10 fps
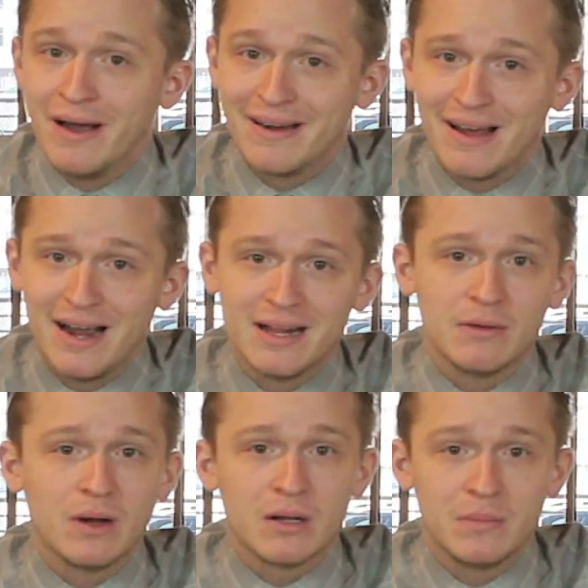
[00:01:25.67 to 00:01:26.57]
I'd
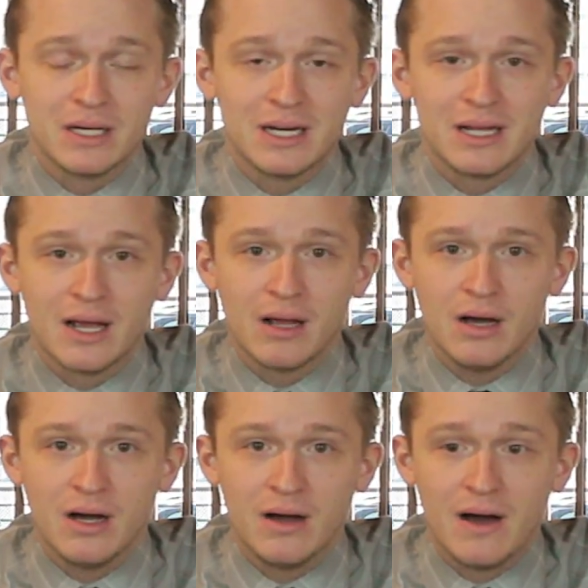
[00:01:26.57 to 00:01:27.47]
highly recommend getting
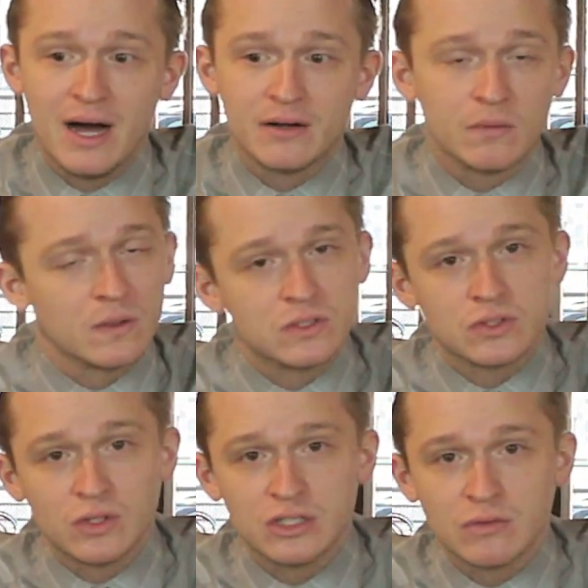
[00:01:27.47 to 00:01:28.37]
on our
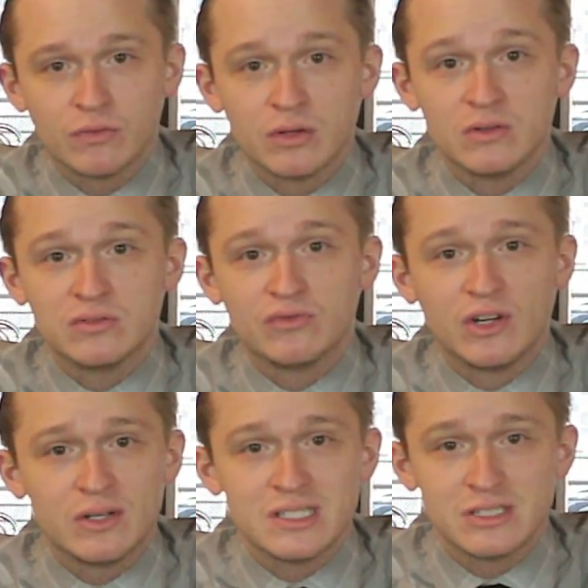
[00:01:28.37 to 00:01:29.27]
registration for those
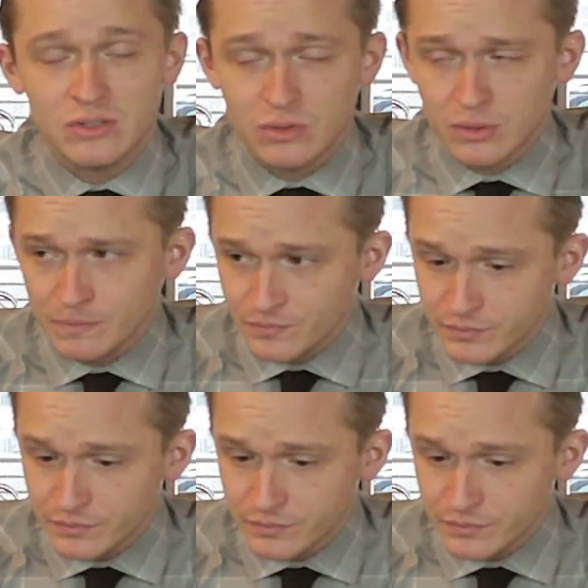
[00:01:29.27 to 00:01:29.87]
very soon.